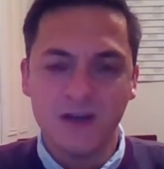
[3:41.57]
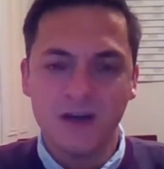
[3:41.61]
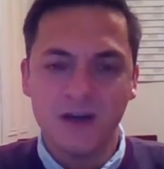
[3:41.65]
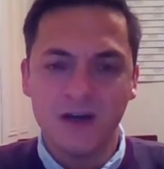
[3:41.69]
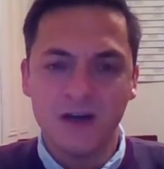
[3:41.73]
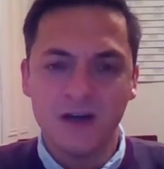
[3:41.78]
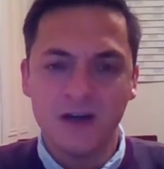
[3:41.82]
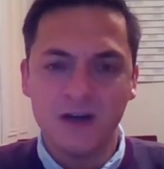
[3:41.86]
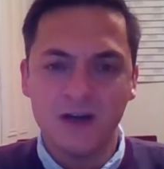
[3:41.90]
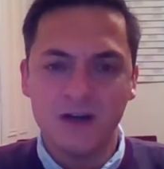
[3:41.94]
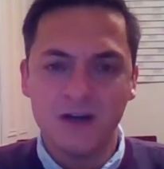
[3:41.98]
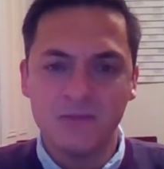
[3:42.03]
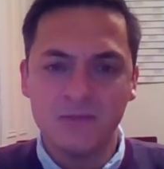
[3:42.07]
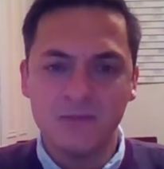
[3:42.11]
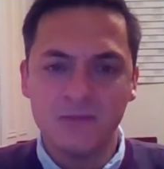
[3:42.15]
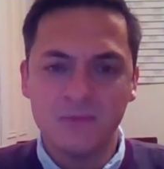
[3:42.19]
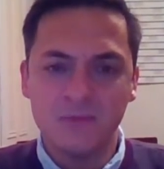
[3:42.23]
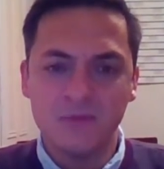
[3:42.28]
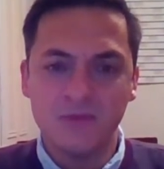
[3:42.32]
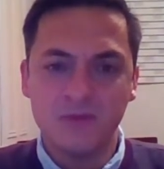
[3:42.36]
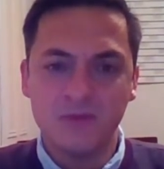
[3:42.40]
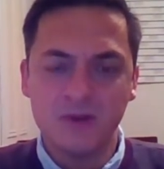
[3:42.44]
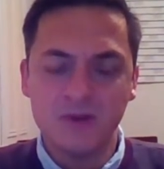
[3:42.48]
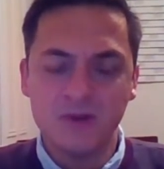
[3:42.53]
I'm
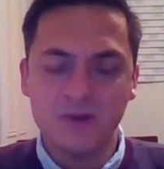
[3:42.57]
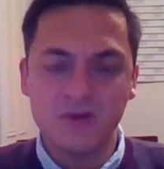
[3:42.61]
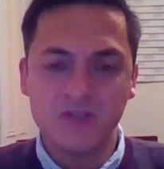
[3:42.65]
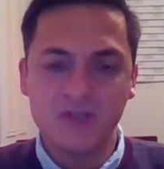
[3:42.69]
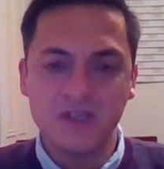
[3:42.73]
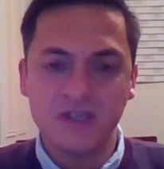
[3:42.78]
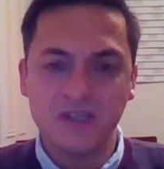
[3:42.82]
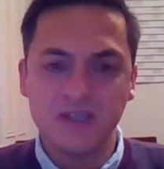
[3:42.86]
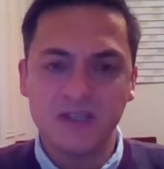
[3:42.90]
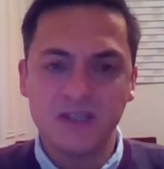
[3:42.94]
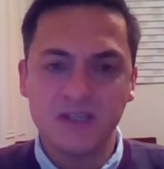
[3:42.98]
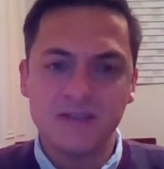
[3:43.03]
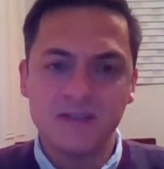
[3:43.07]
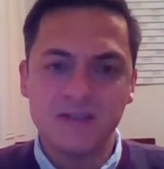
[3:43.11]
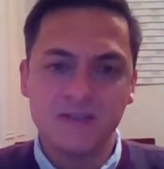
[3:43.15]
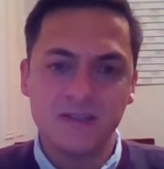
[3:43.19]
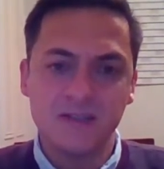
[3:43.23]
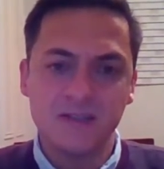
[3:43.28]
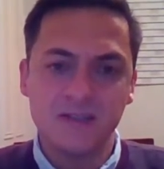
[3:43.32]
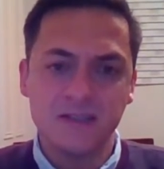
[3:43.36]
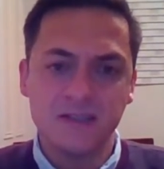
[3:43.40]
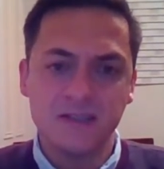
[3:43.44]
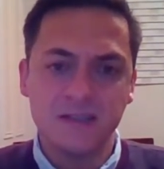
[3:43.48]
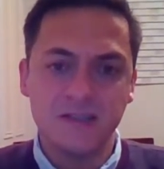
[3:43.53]
promoting
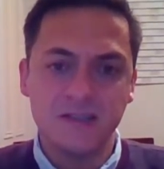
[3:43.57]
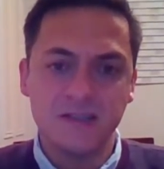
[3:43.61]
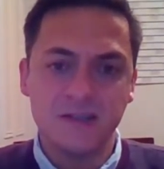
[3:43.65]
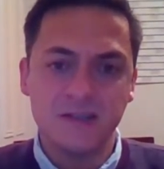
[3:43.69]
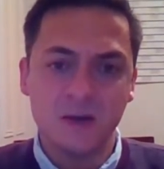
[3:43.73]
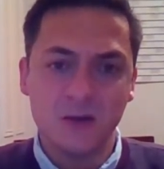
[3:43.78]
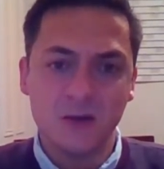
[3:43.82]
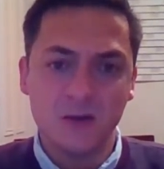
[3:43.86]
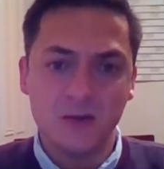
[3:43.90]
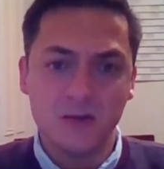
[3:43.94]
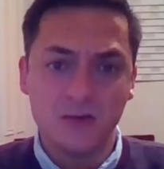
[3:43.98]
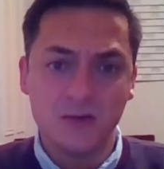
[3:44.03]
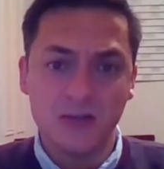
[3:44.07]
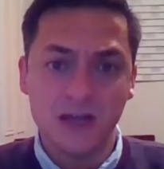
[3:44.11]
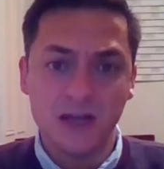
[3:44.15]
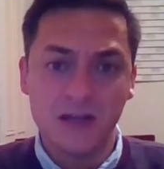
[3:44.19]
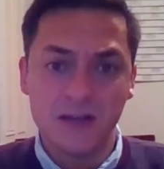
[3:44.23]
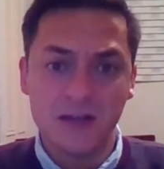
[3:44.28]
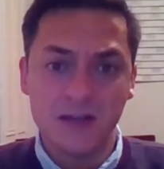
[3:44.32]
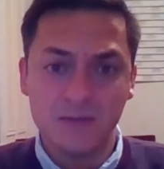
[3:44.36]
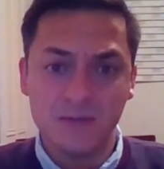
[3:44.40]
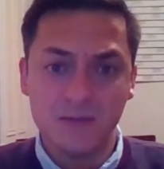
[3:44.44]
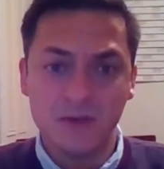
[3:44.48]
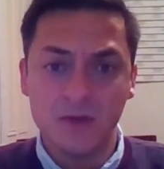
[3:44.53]
Geegeez Gold at the
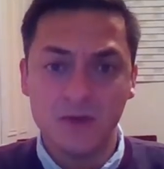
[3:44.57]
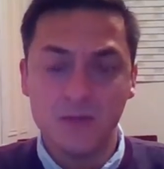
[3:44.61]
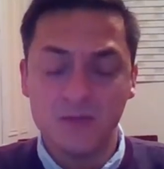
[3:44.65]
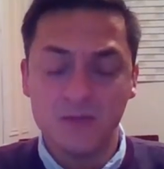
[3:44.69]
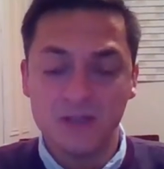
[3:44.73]
moment.